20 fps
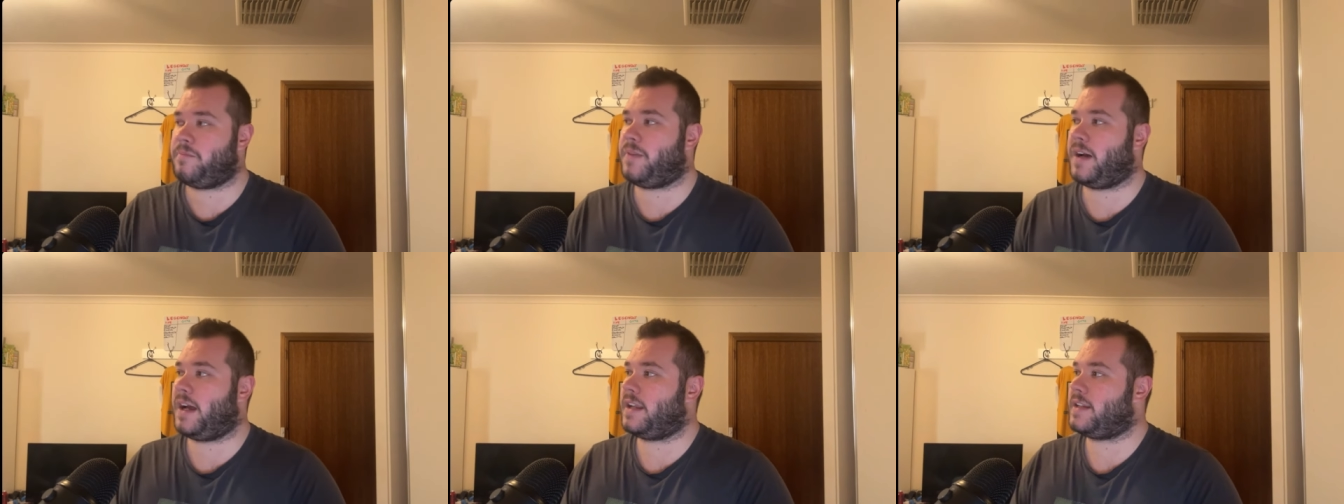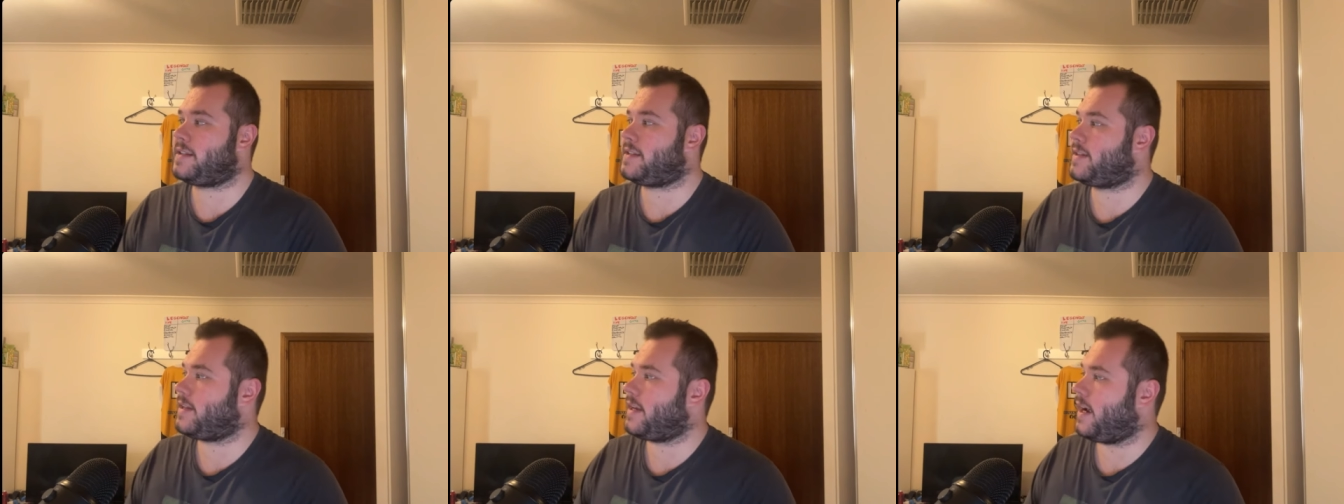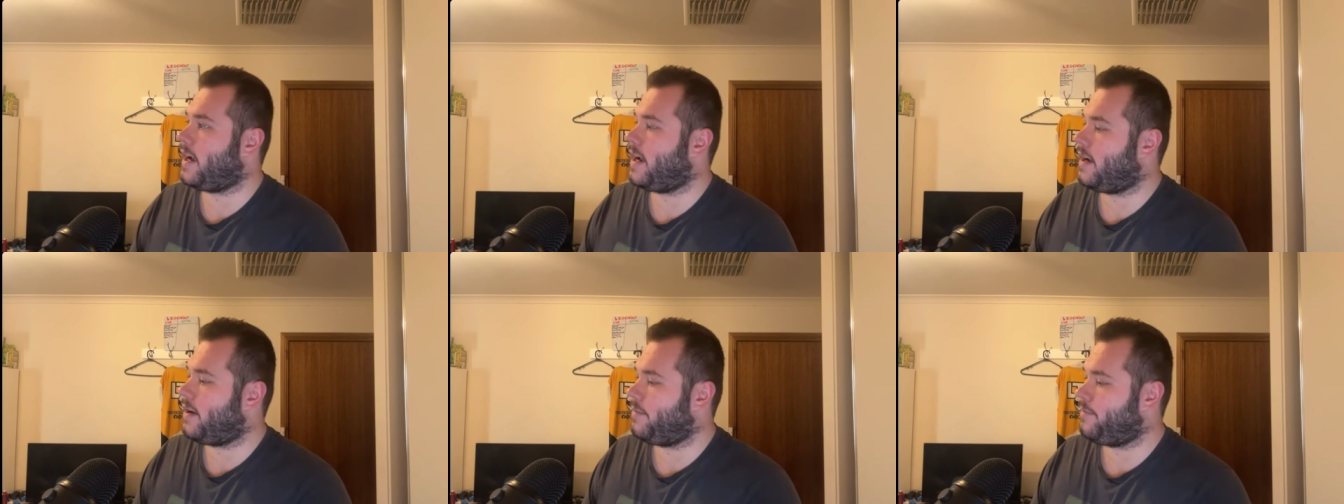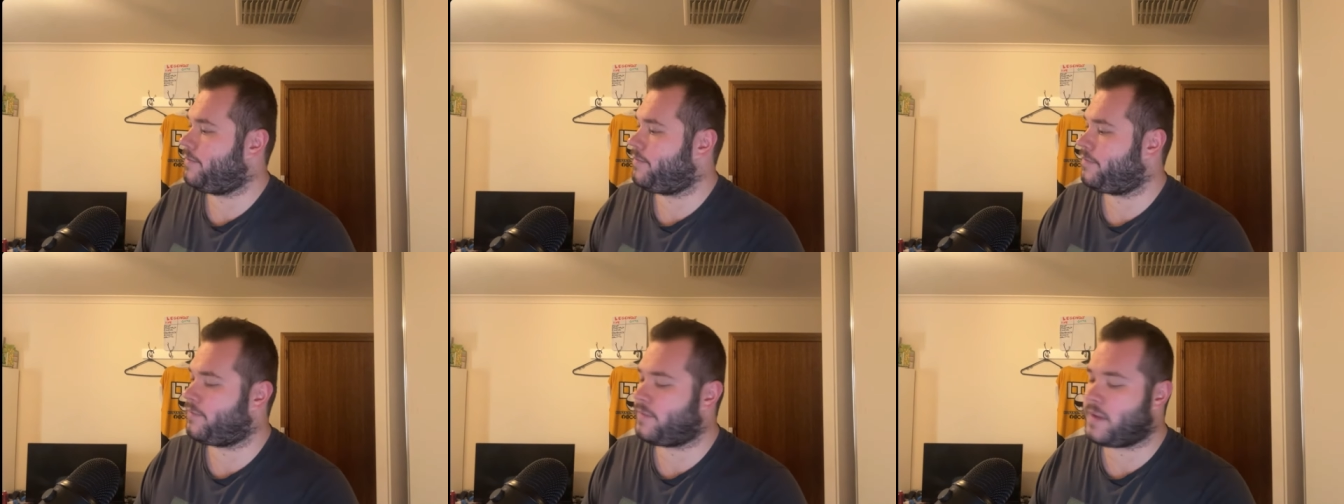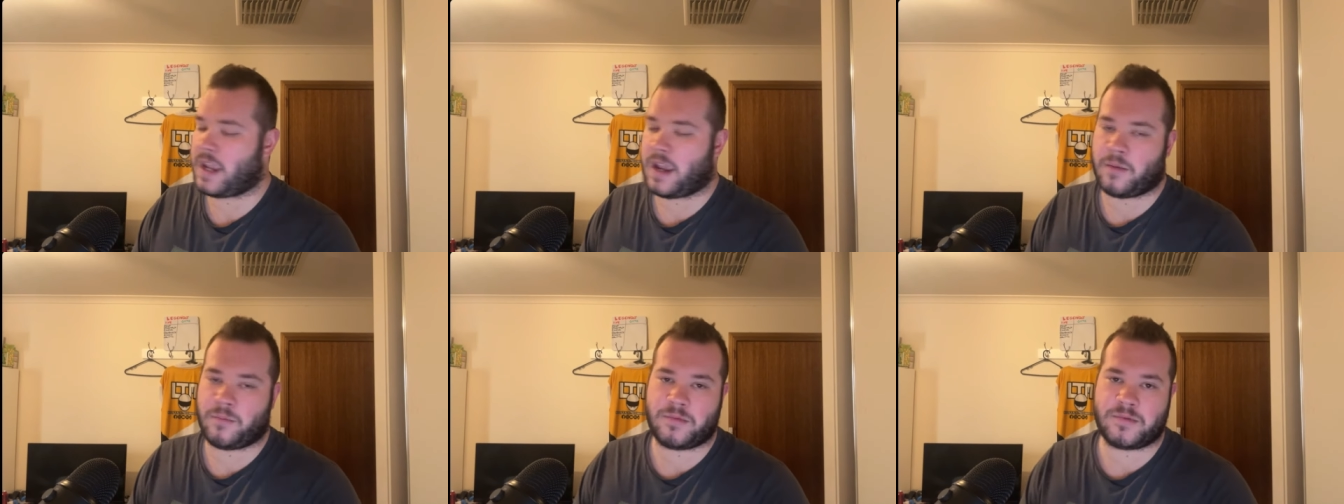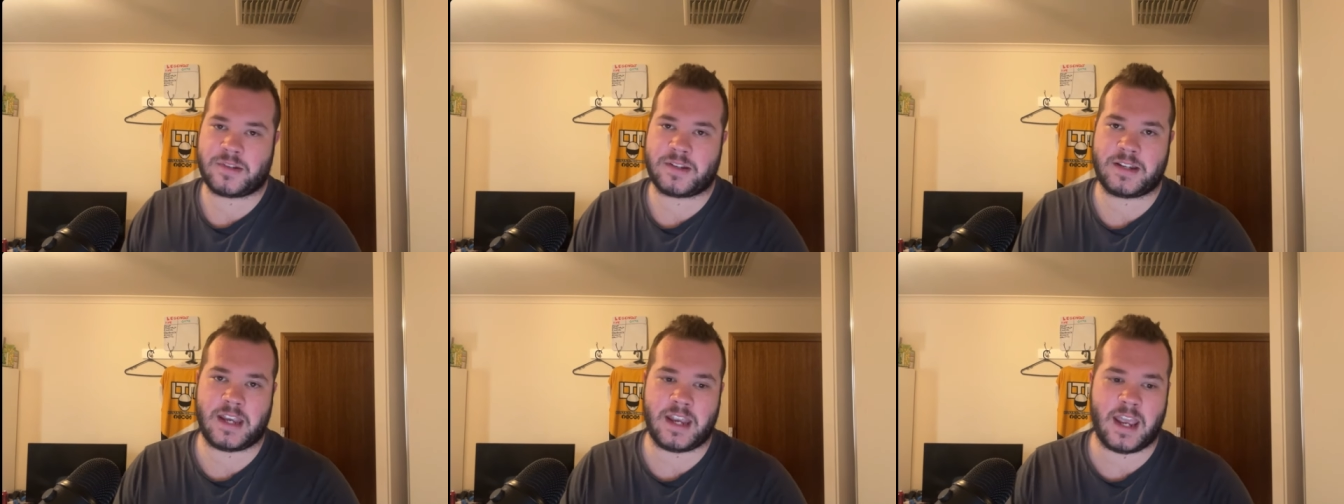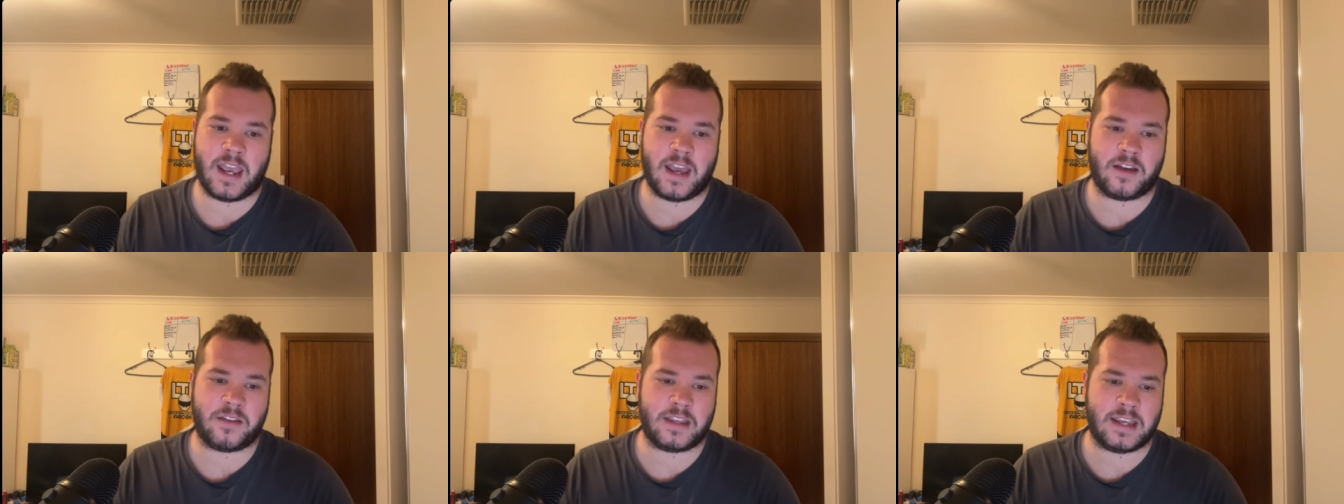But, yeah, we'll
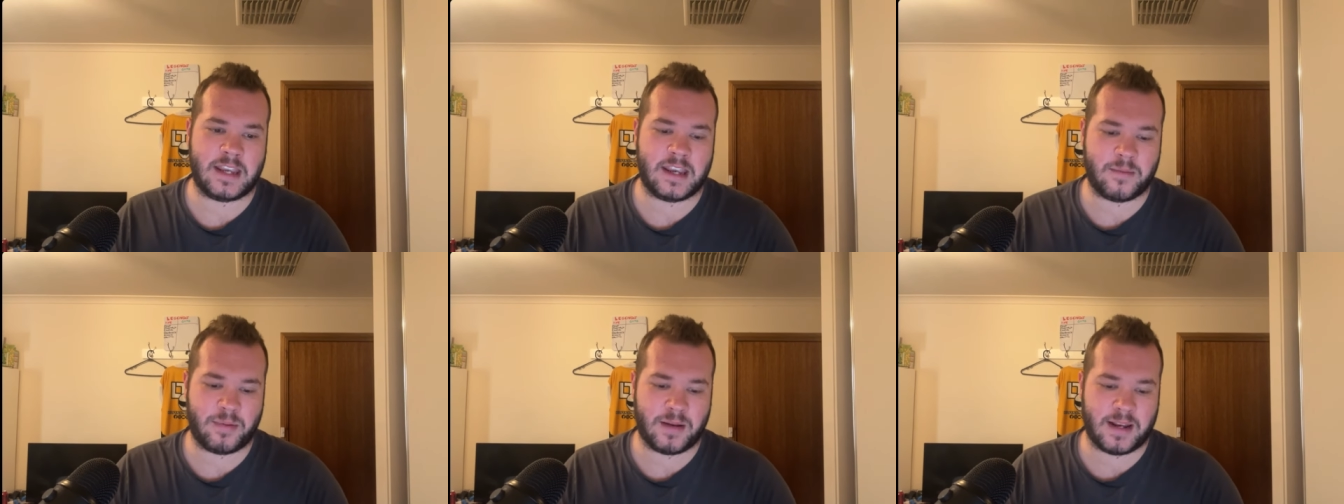see how the year